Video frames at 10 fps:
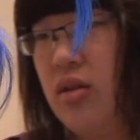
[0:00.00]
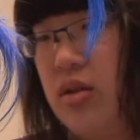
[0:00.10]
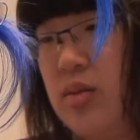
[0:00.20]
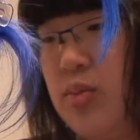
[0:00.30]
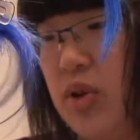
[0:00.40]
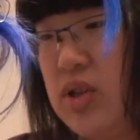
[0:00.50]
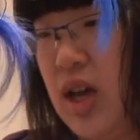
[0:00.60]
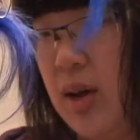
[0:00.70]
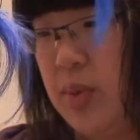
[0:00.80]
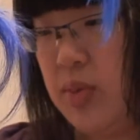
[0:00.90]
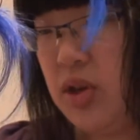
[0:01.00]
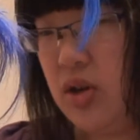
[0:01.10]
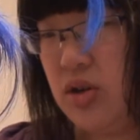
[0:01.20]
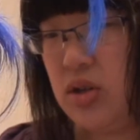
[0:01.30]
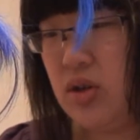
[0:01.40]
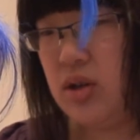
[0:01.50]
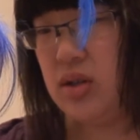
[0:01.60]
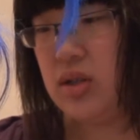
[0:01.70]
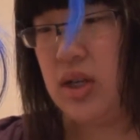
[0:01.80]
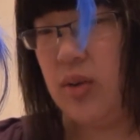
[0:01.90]
the top up here is going to
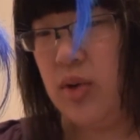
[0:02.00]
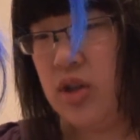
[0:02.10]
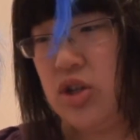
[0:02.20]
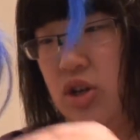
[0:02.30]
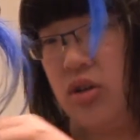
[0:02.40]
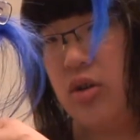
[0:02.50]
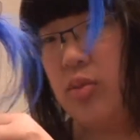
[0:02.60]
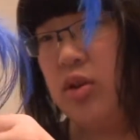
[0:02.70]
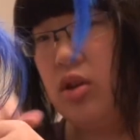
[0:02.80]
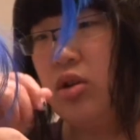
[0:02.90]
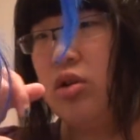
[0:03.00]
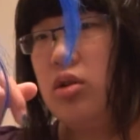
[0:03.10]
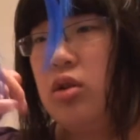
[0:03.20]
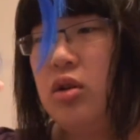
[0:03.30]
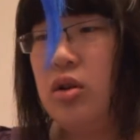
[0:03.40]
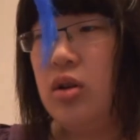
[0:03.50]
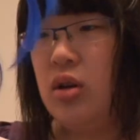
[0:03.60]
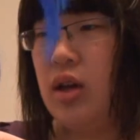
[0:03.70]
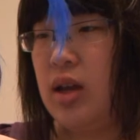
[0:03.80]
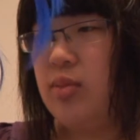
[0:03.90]
stay with each other up here.
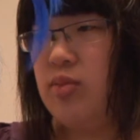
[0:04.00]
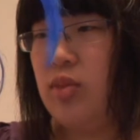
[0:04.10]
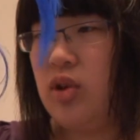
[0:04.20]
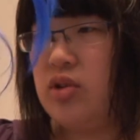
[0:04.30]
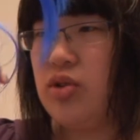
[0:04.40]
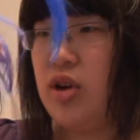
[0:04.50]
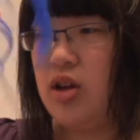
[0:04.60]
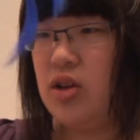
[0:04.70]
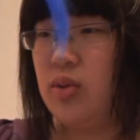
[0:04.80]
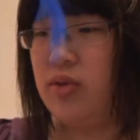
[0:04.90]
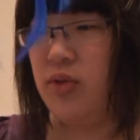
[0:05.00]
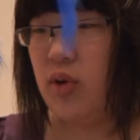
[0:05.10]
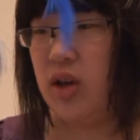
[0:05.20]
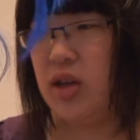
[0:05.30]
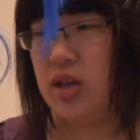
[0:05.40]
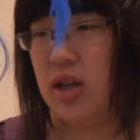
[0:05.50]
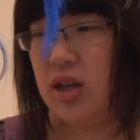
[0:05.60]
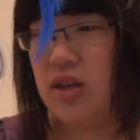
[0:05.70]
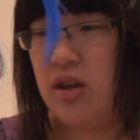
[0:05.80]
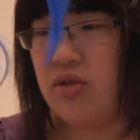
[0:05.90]
And I'm trying to avoid
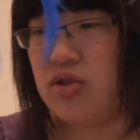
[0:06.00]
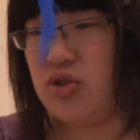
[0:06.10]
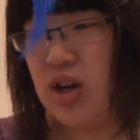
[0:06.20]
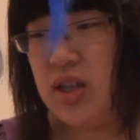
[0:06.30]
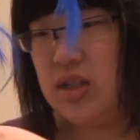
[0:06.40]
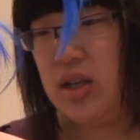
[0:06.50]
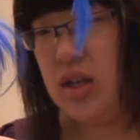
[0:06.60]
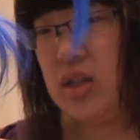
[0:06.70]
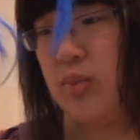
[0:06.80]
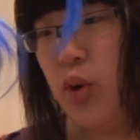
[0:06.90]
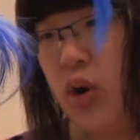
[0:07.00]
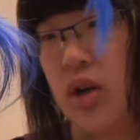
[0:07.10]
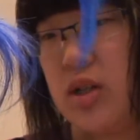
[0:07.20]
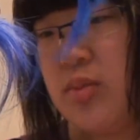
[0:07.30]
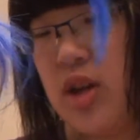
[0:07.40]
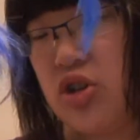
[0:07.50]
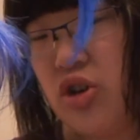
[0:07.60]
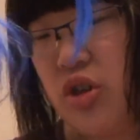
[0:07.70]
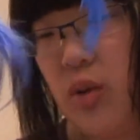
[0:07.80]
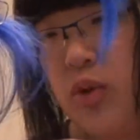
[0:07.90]
getting the other strands in. It's important to make
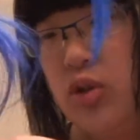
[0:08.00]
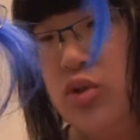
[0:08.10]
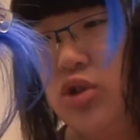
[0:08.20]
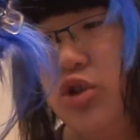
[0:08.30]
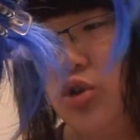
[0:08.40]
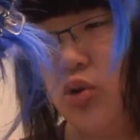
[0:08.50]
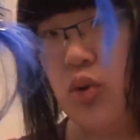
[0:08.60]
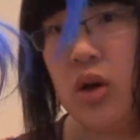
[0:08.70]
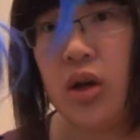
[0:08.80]
sure that when you do